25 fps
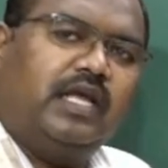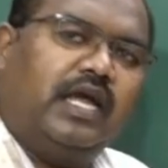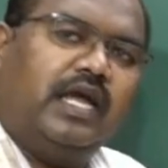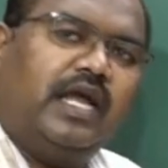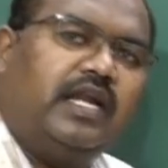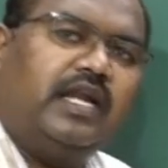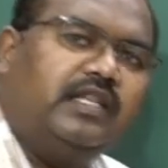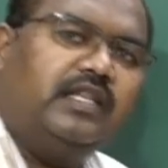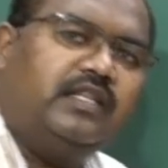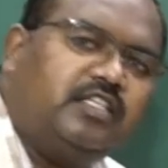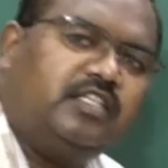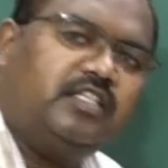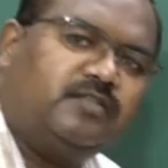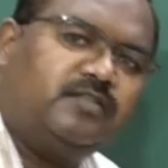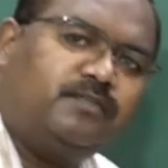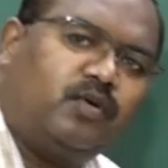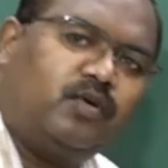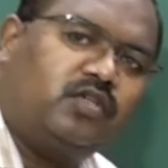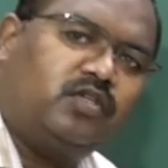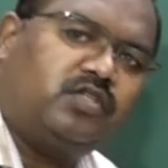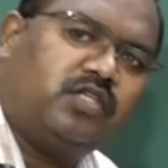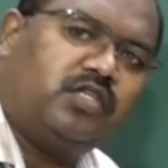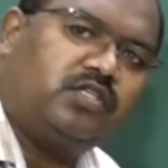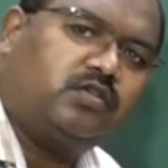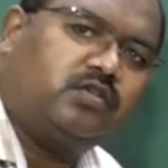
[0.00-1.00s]
and this
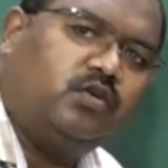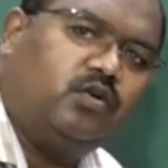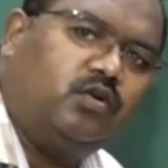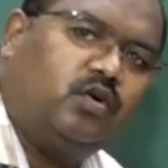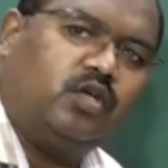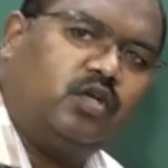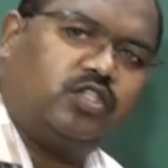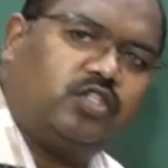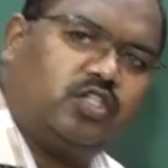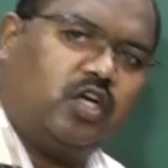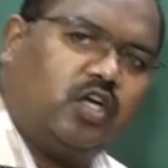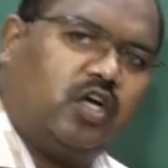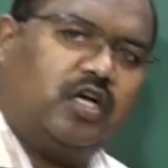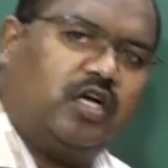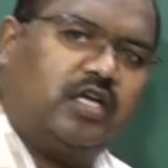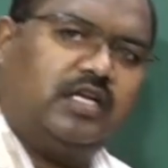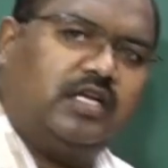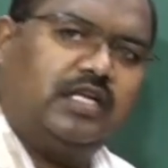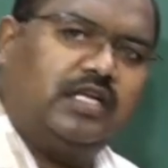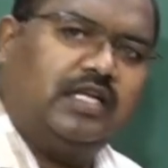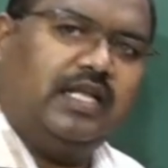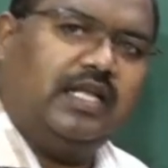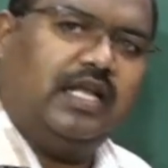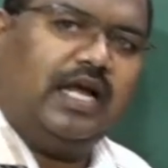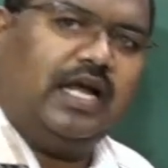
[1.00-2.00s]
process goes on
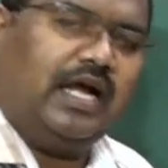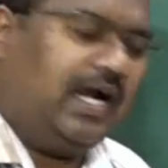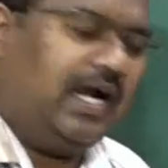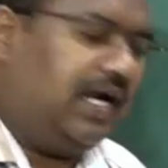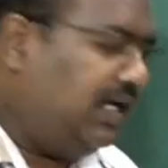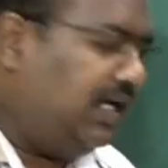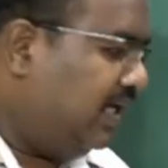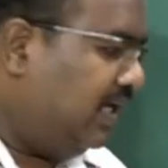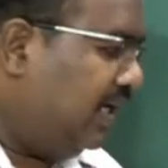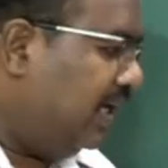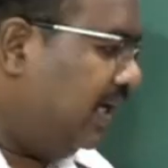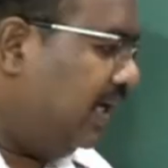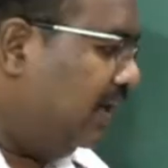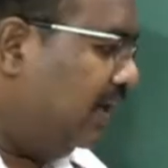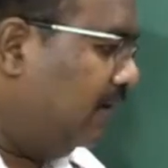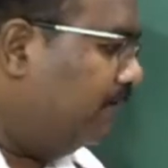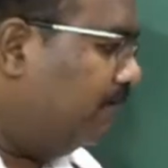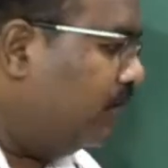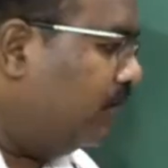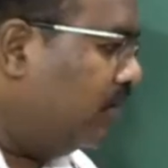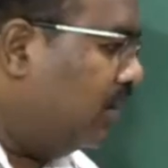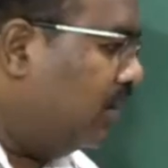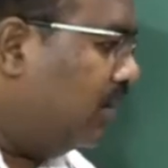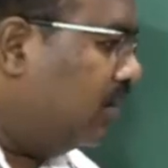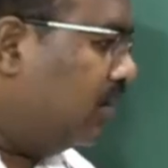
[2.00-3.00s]
until
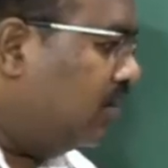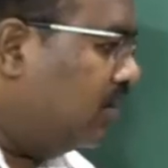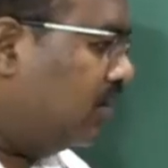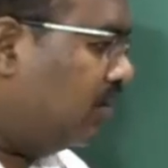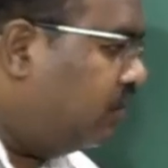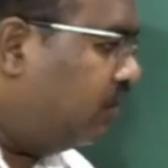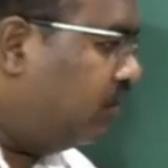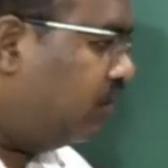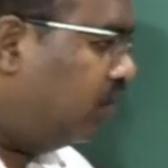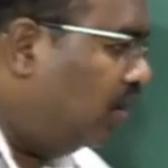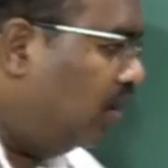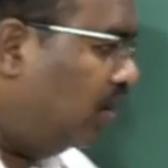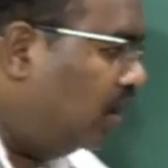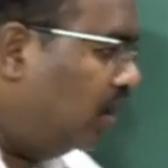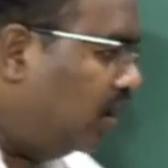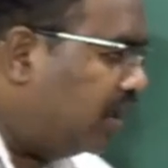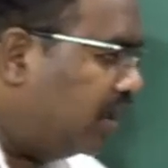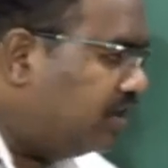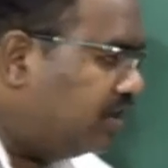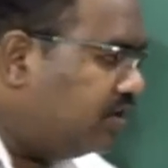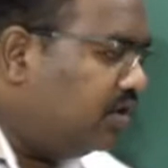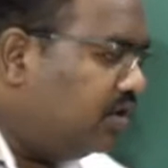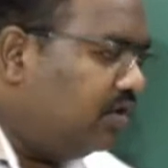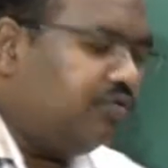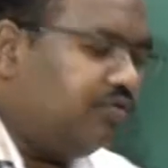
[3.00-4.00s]
the full
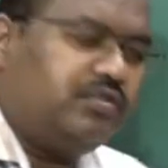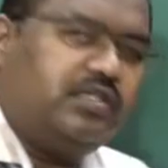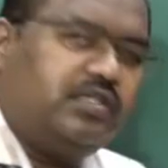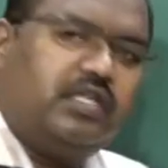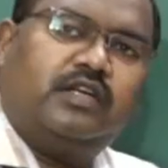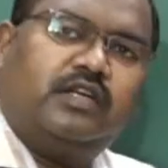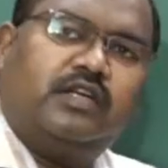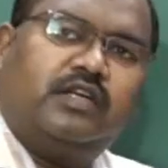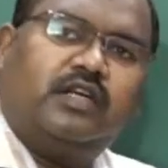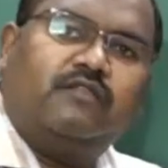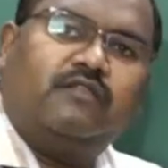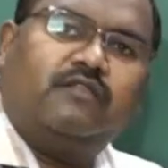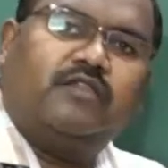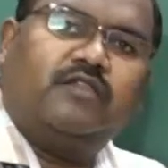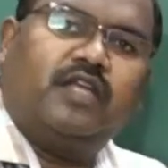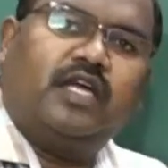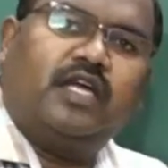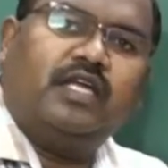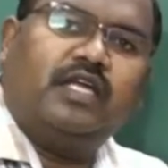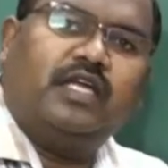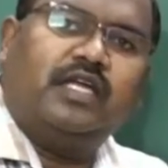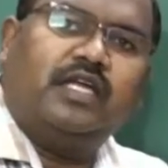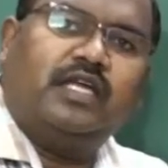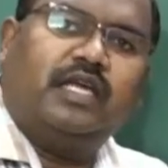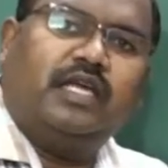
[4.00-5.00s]
resolution of the
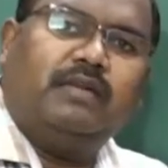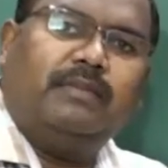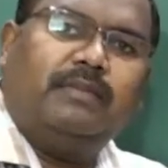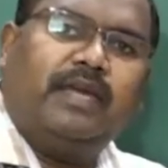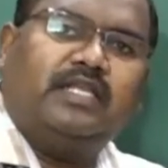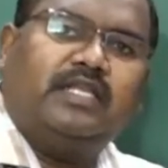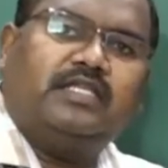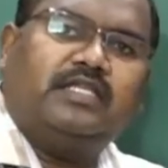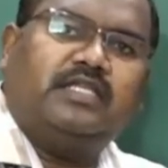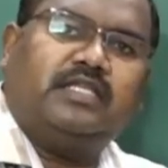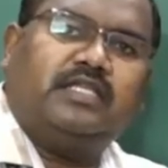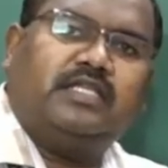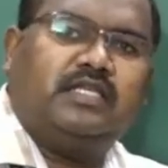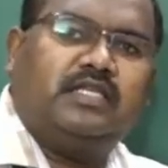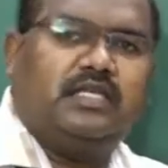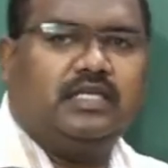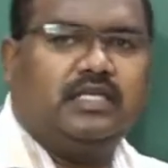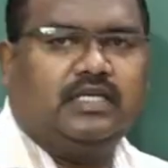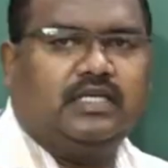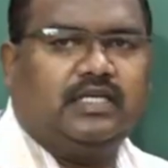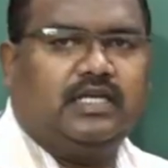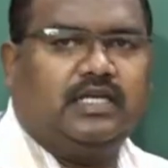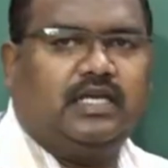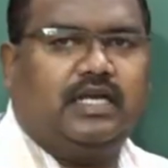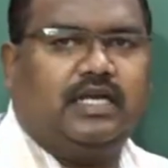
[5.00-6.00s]
image is
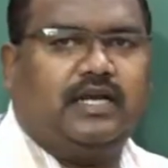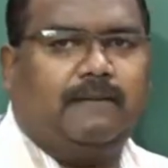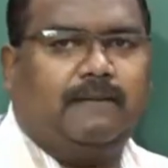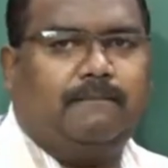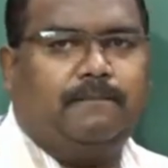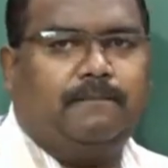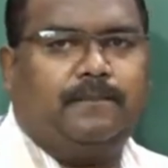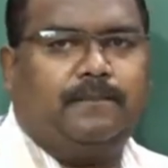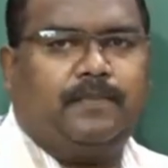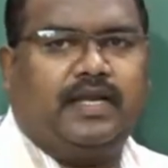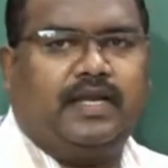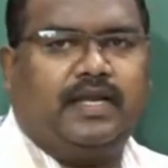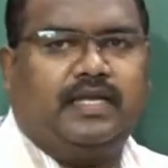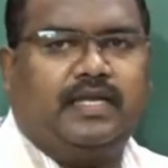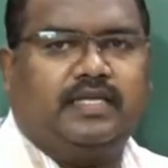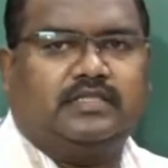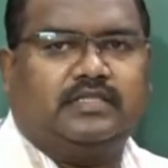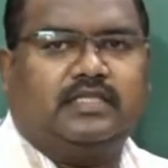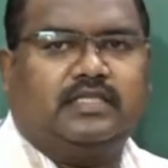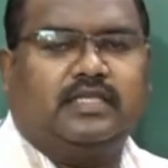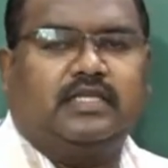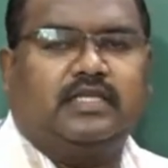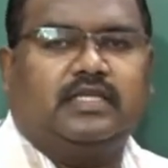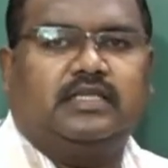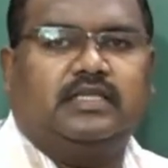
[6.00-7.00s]
compressed.